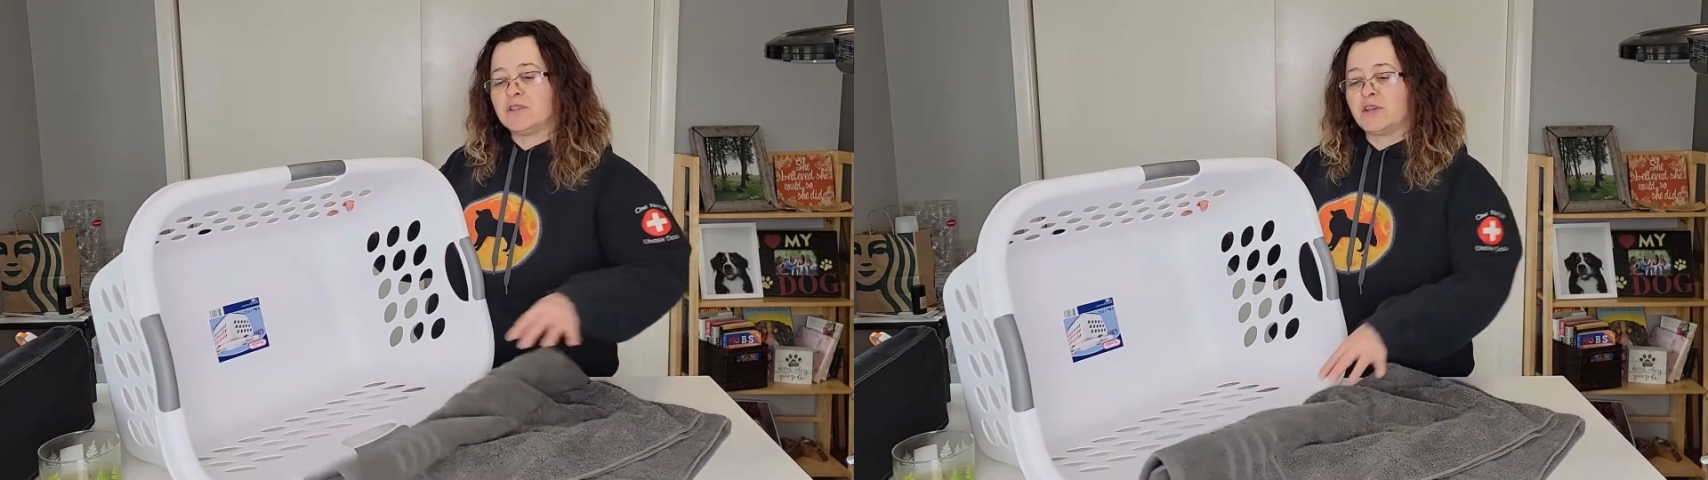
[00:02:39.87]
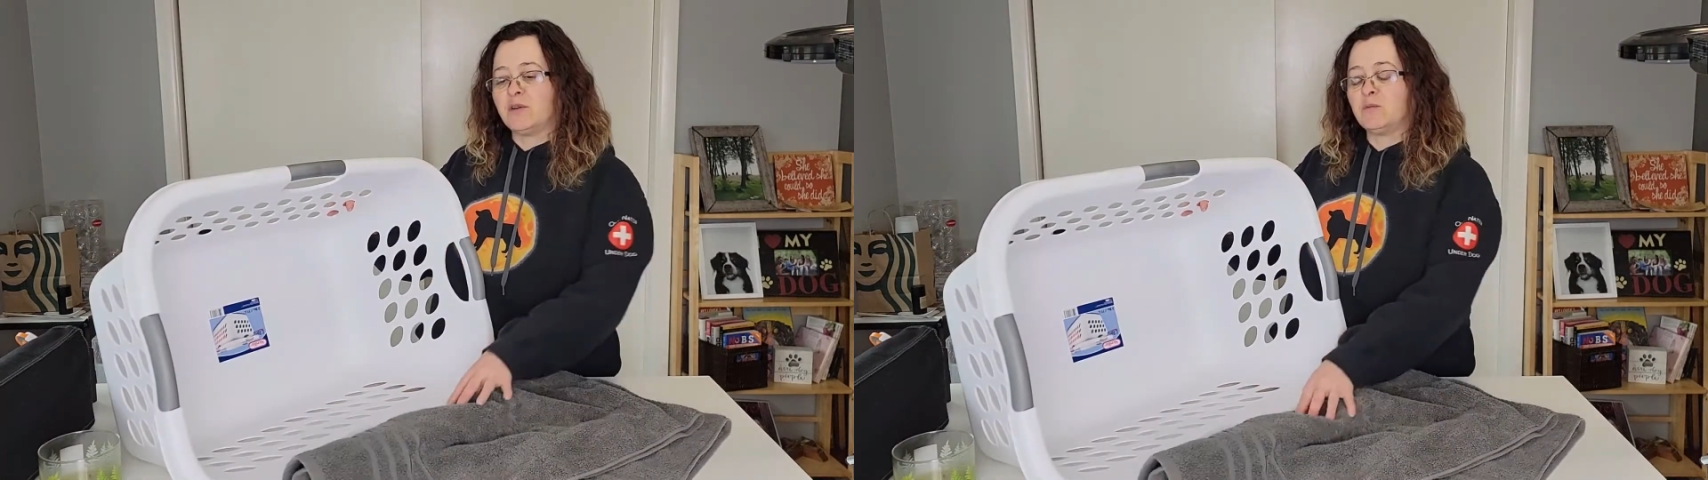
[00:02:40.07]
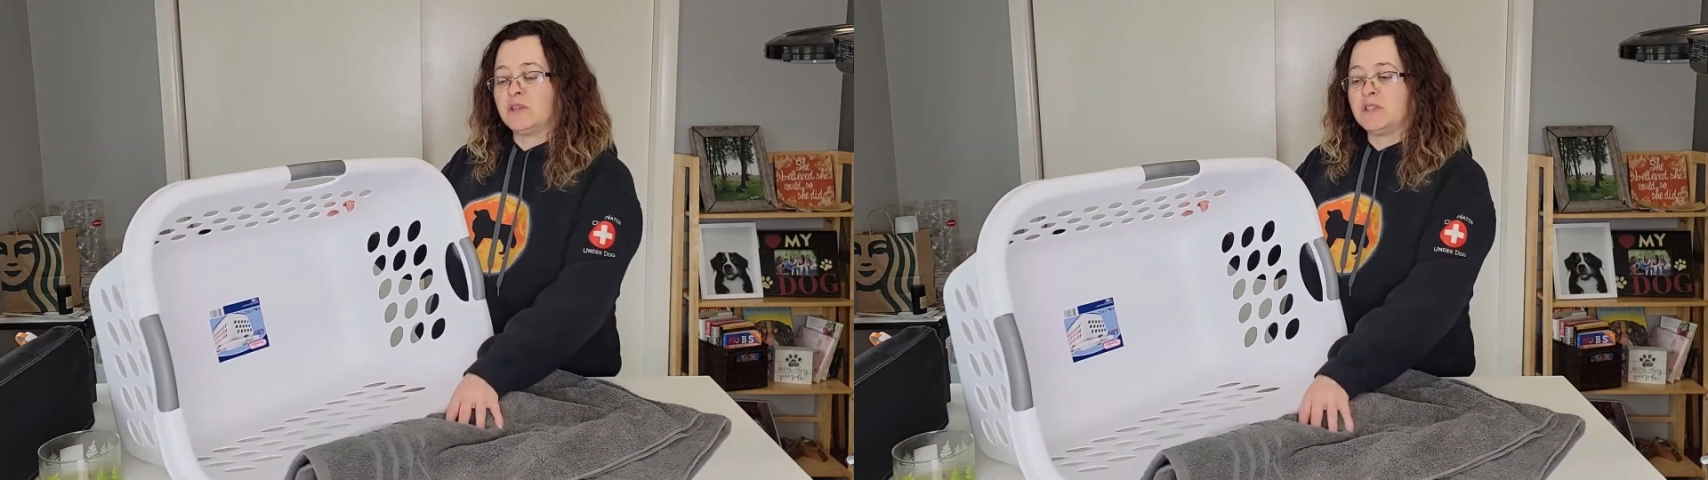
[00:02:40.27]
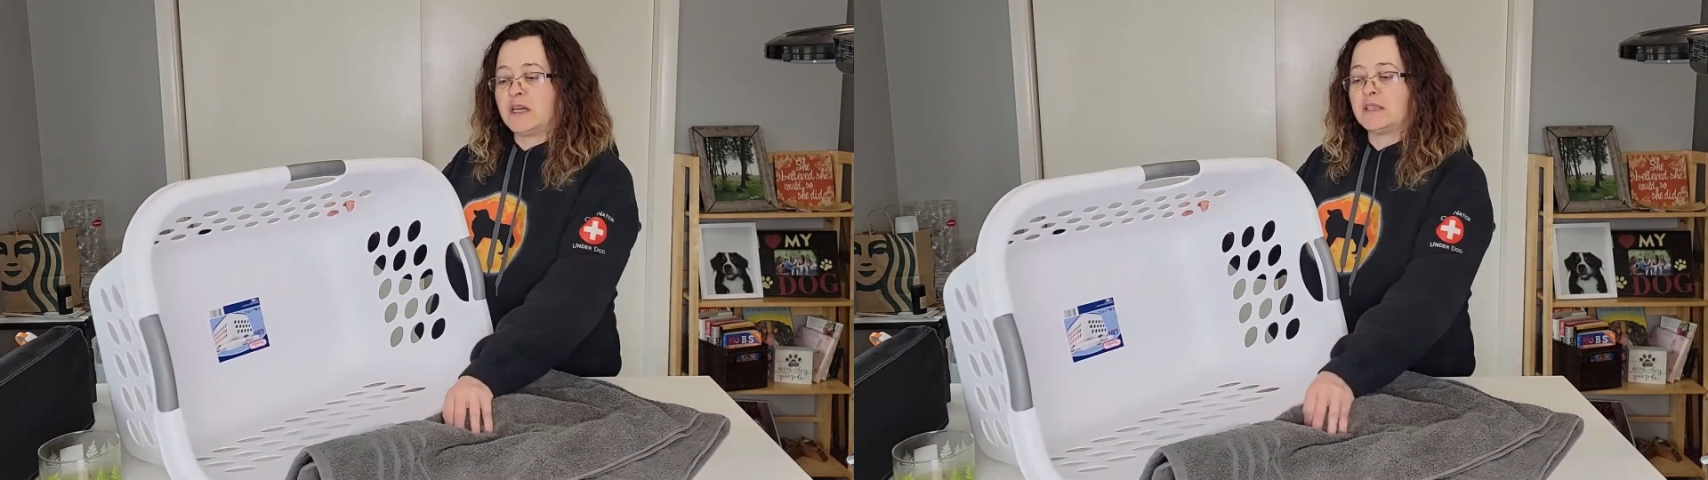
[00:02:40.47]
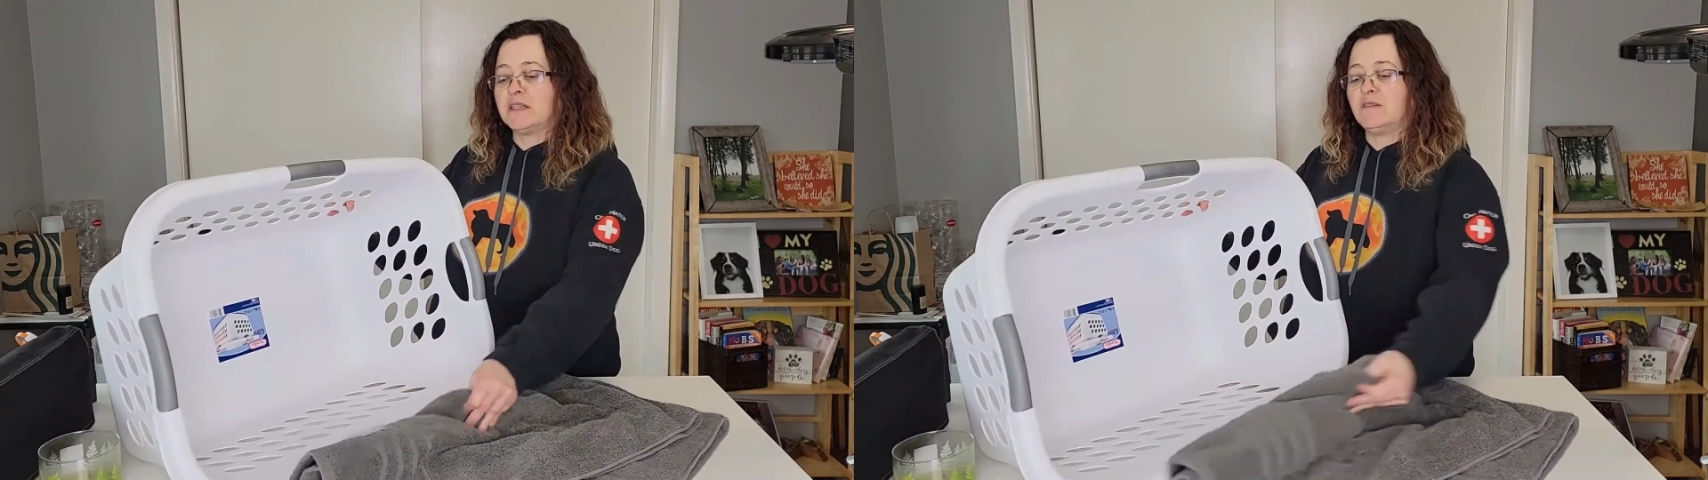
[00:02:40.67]
start with this
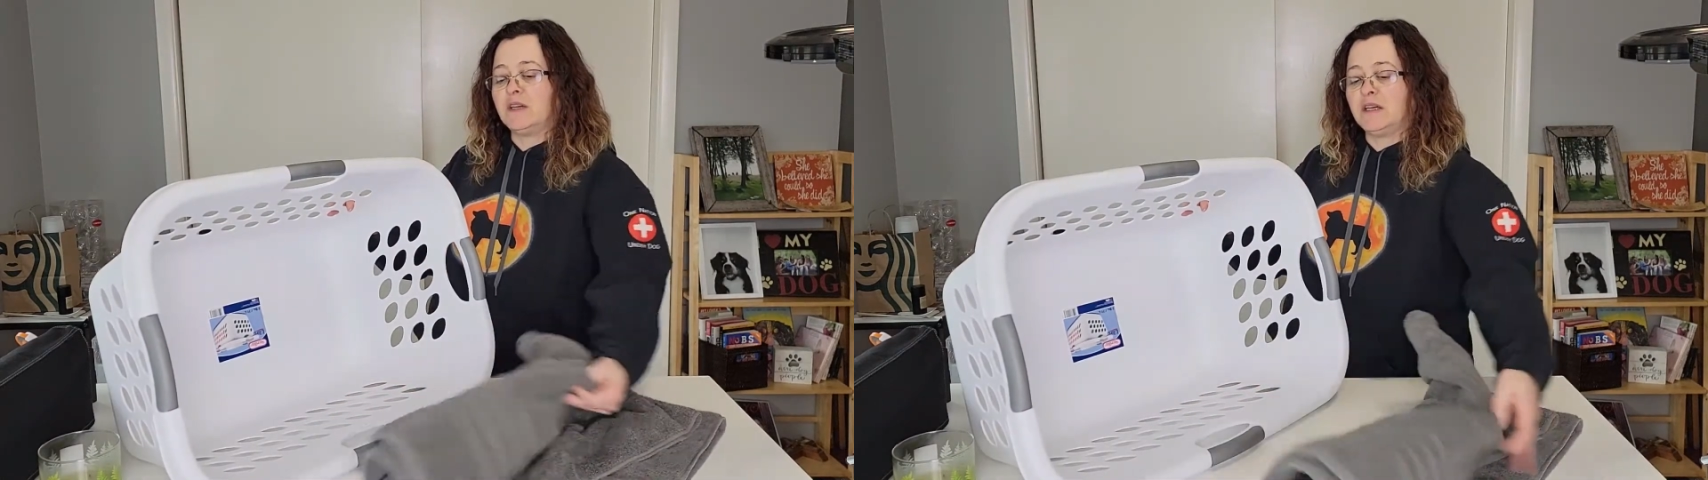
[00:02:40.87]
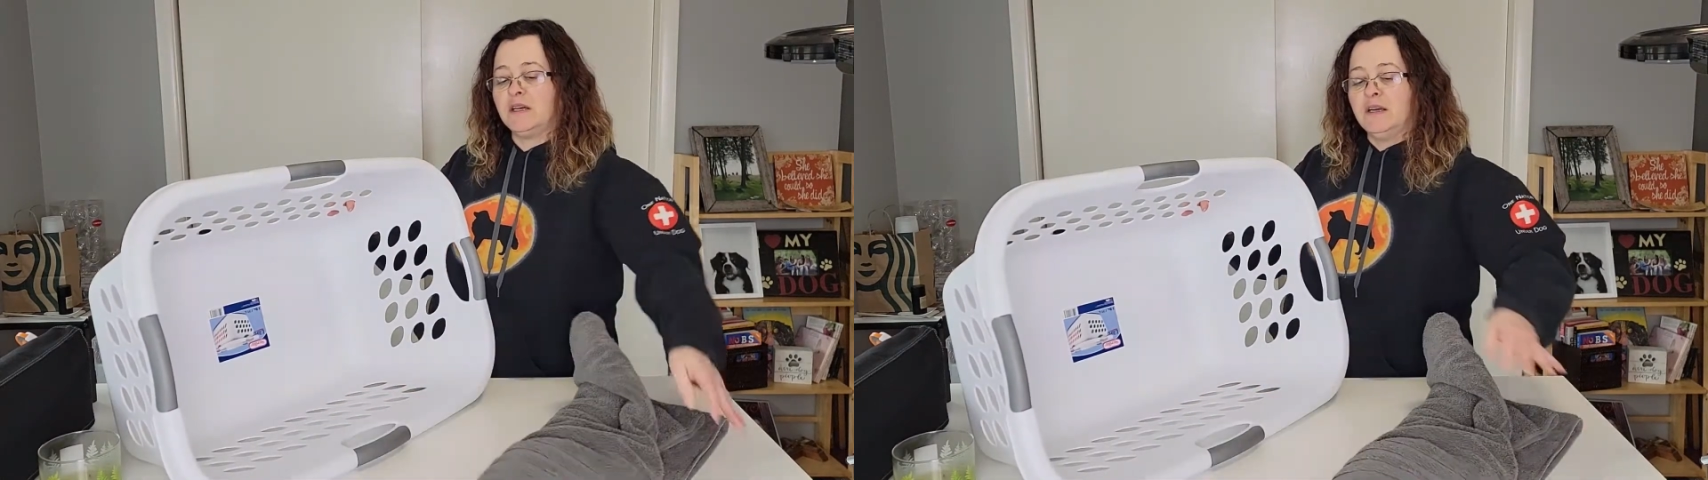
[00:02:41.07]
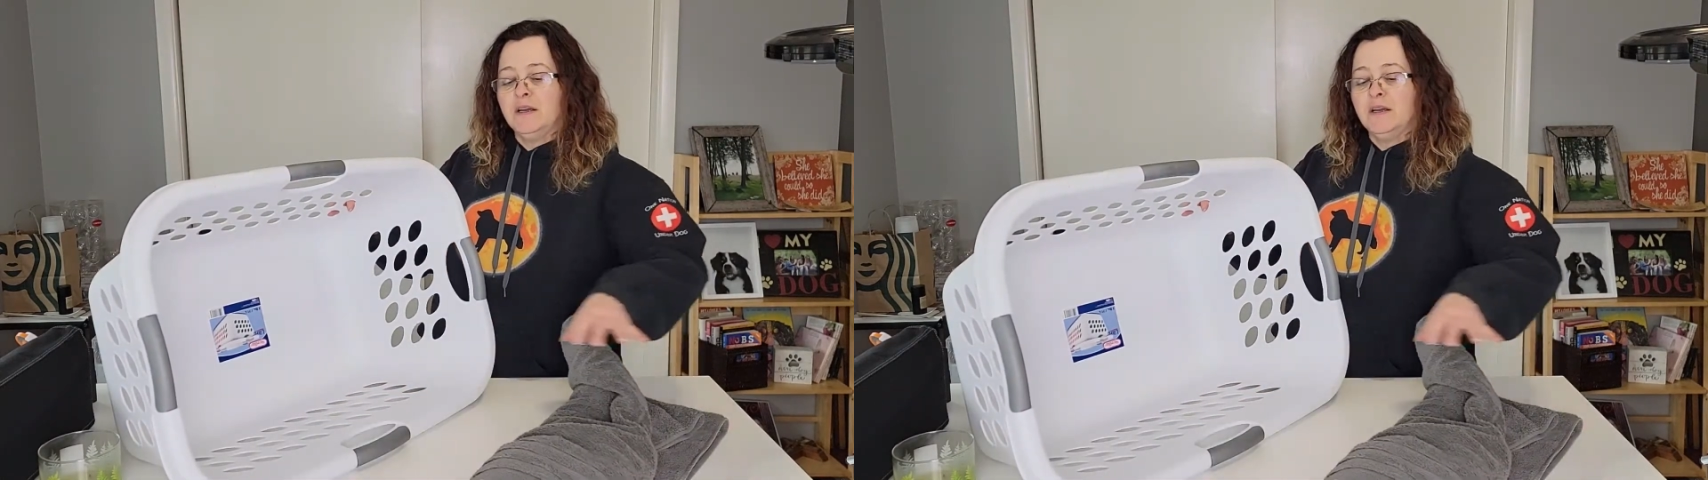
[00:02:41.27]
activity.